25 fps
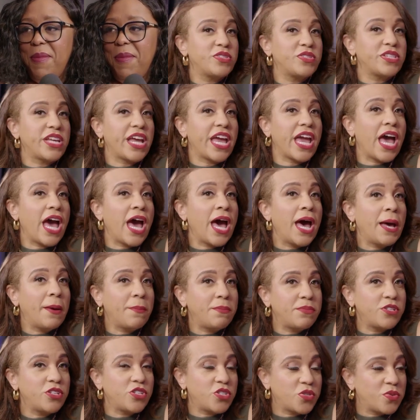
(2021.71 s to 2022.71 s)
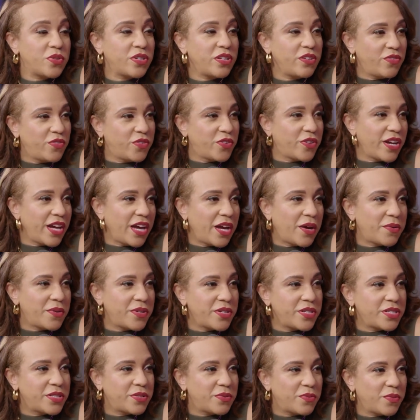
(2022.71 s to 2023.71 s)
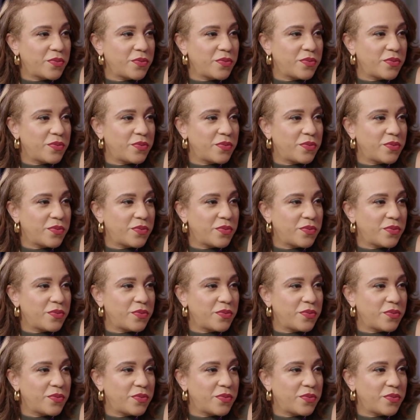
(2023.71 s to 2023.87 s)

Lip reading: you say up to 24 hours,